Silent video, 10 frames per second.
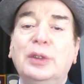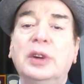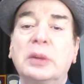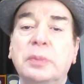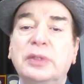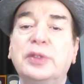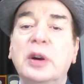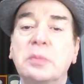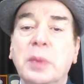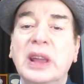were
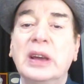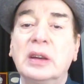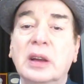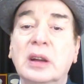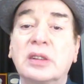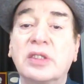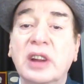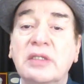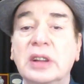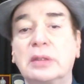performed by her, her
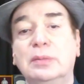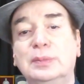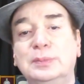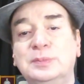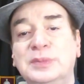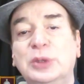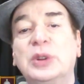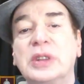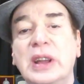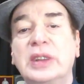driver, who
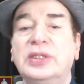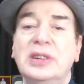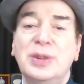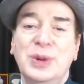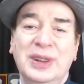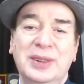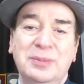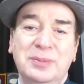was like a son to her.